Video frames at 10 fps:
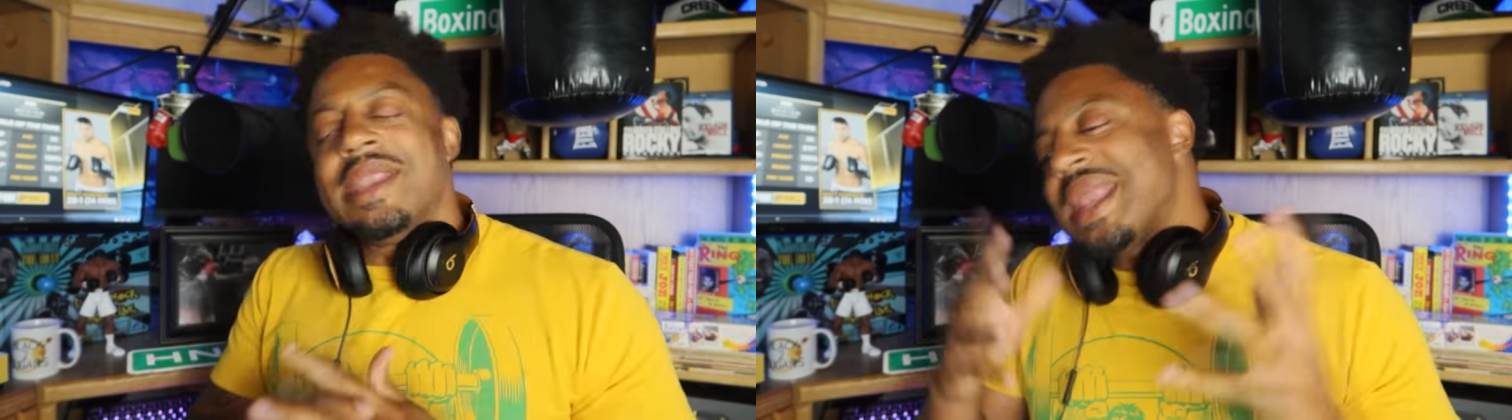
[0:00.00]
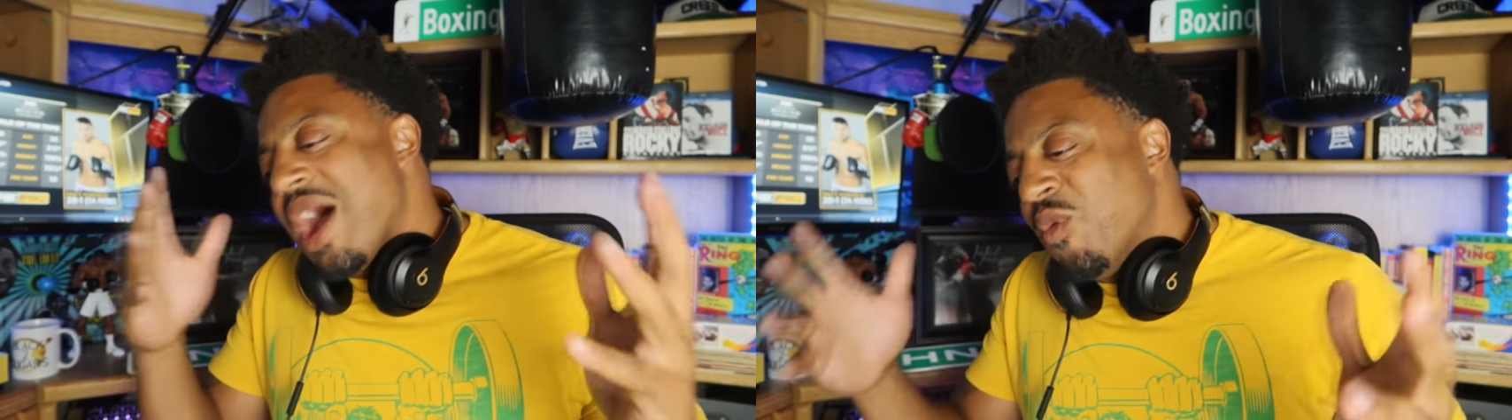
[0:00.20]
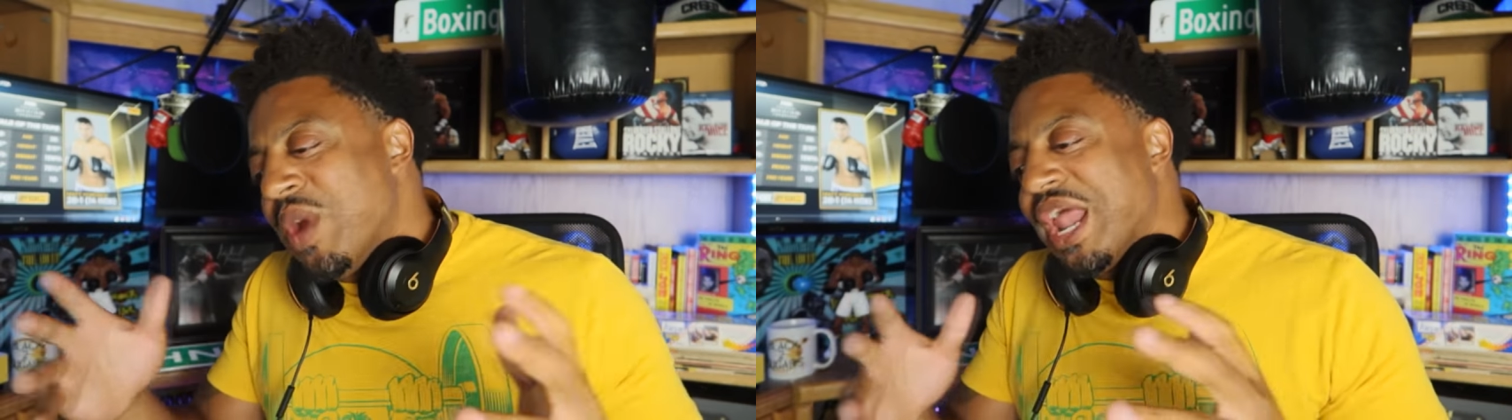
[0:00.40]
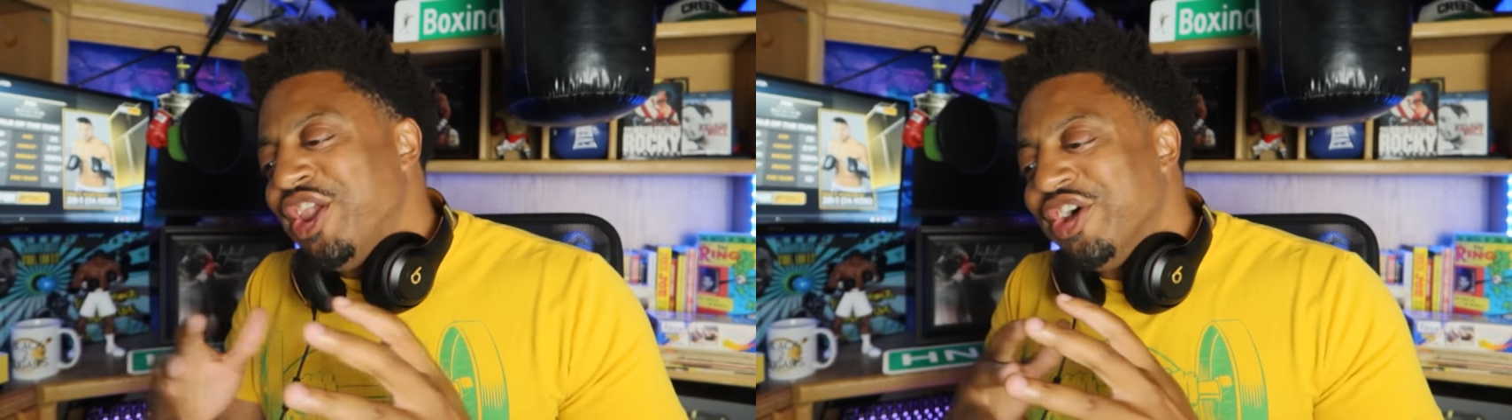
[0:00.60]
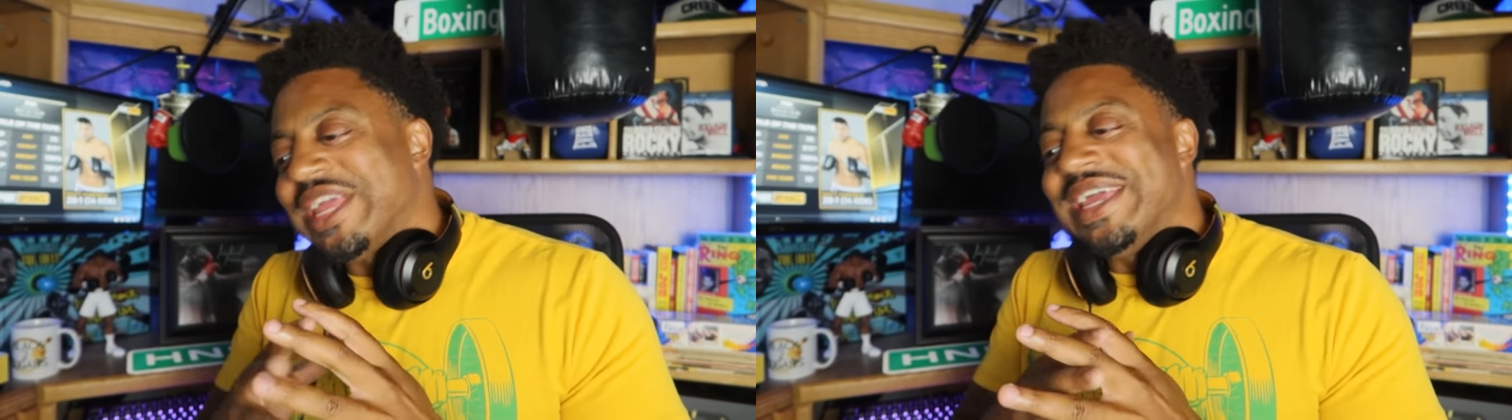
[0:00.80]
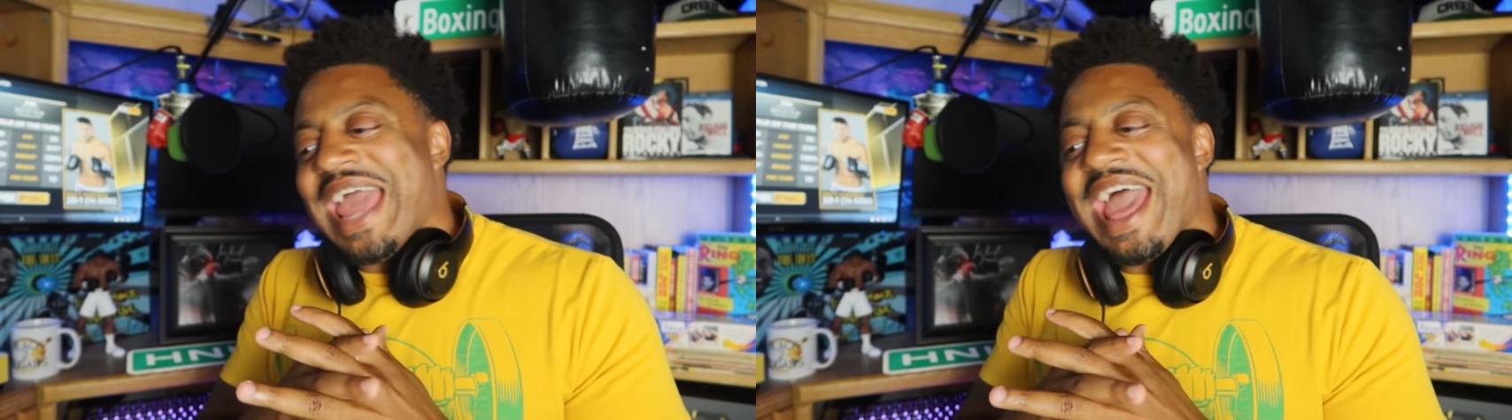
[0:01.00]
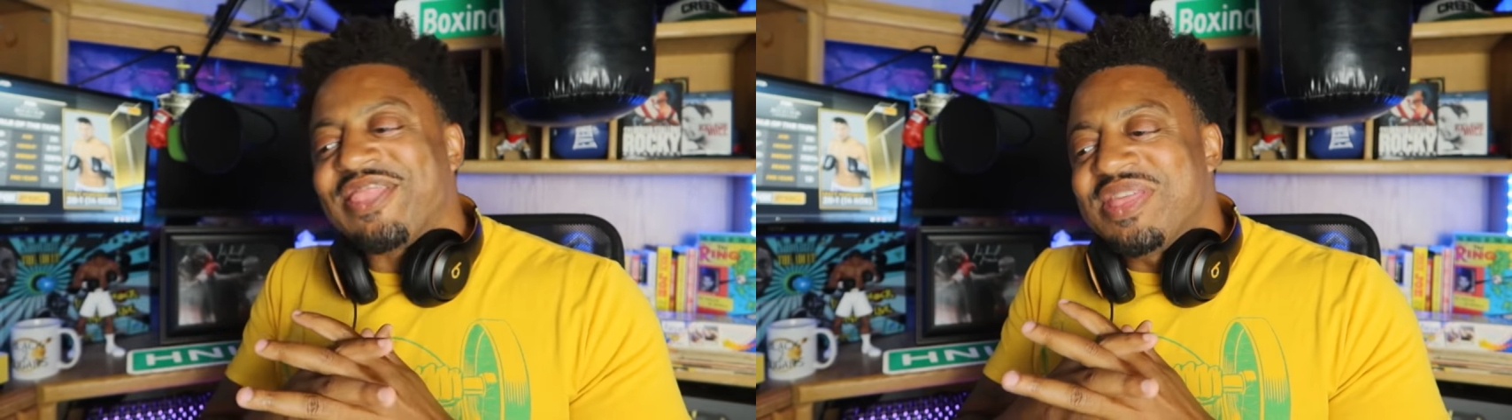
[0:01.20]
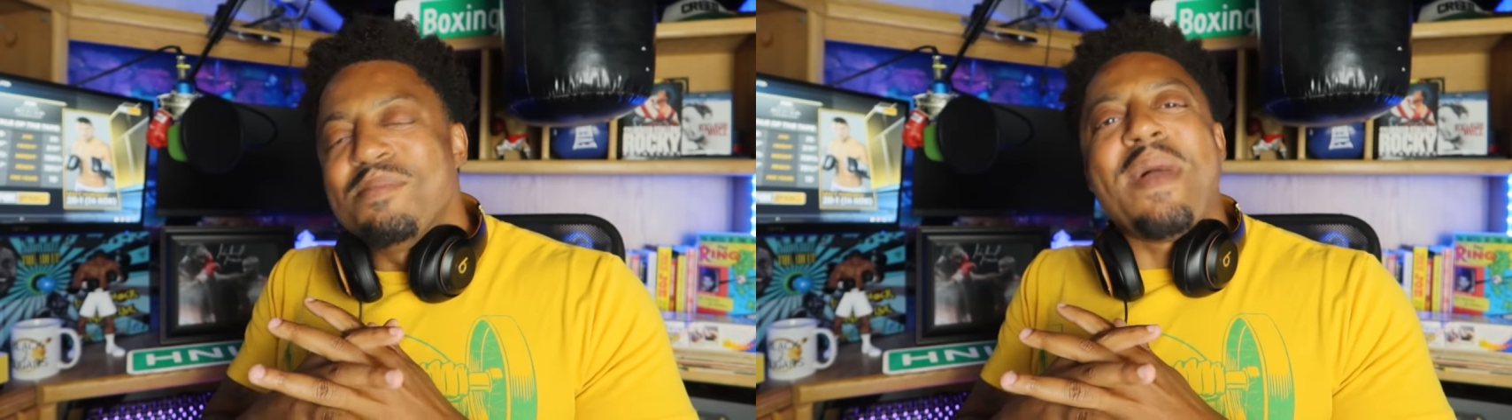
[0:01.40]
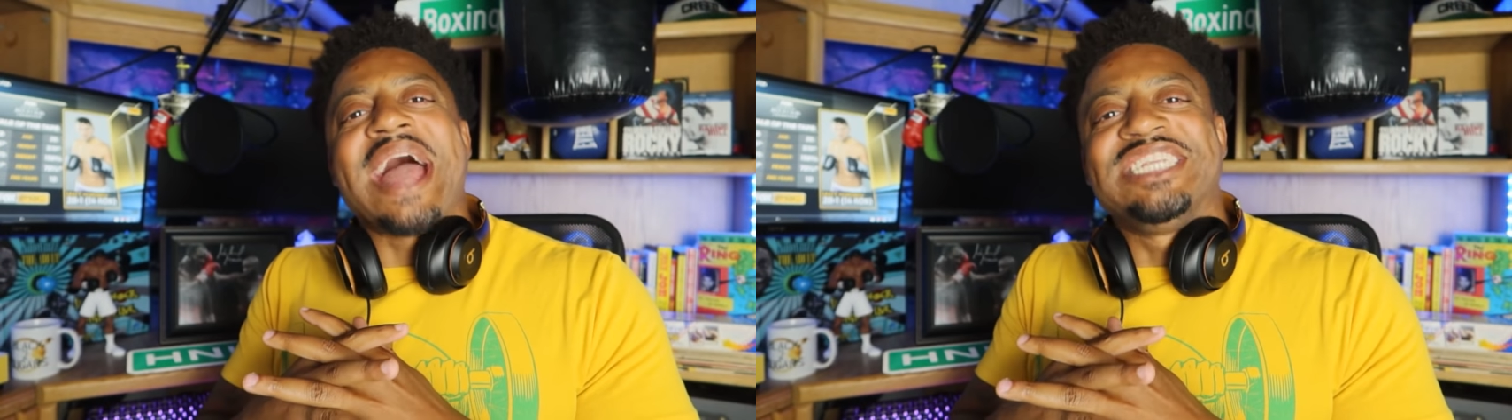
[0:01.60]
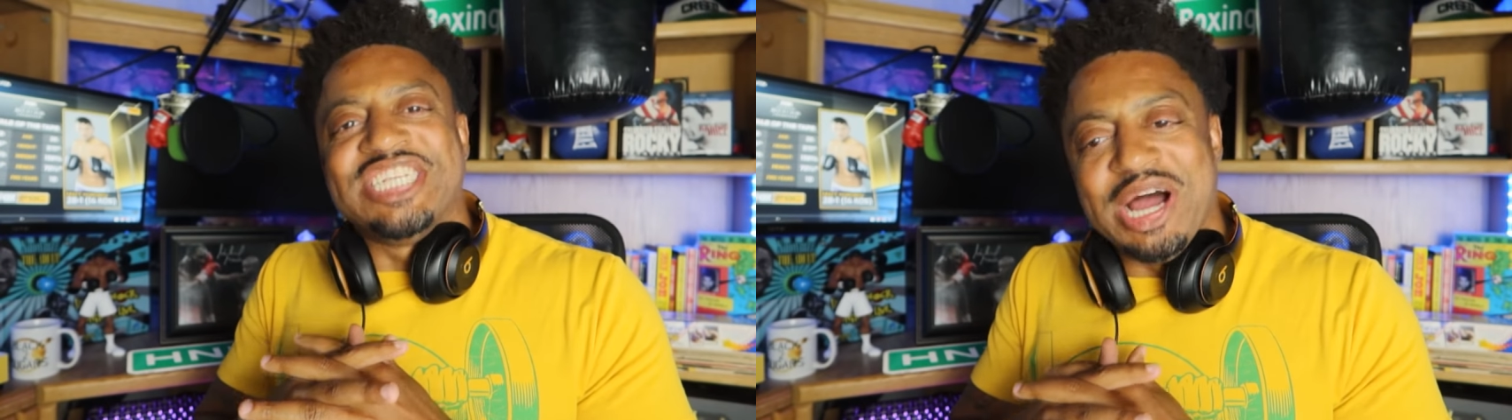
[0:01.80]
Now, when looking at the
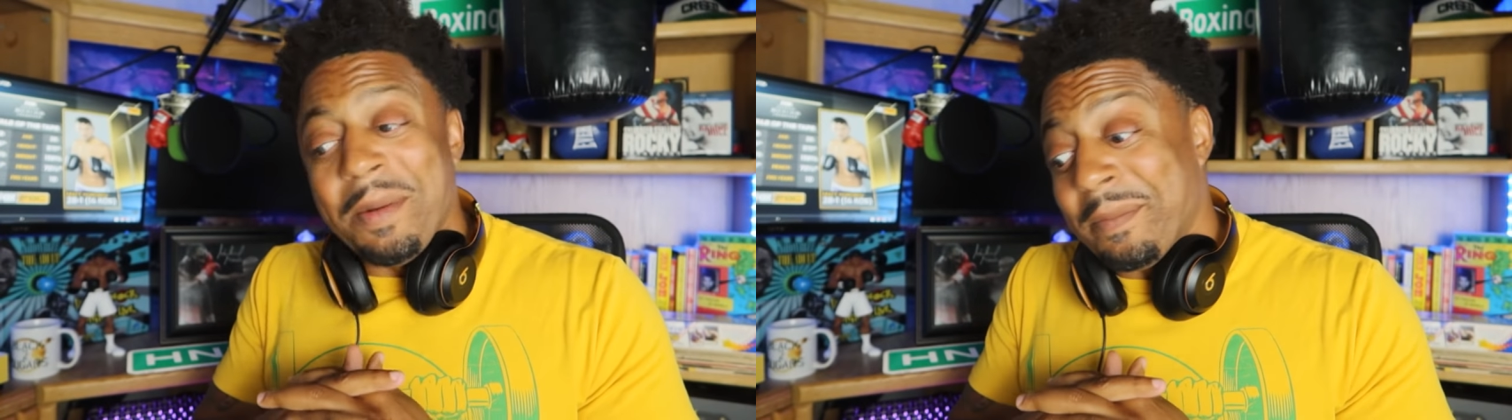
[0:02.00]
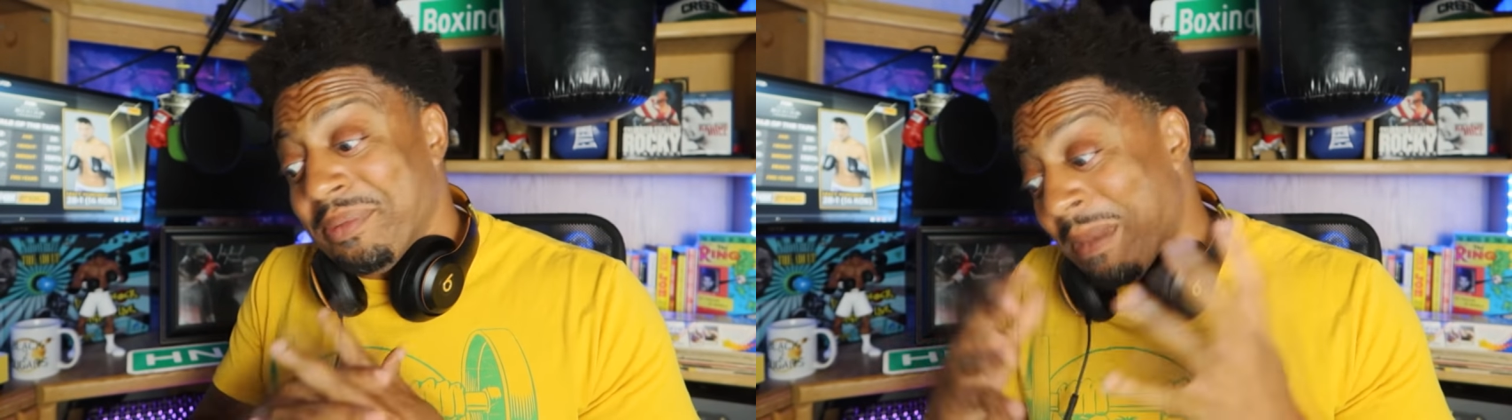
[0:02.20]
matchup,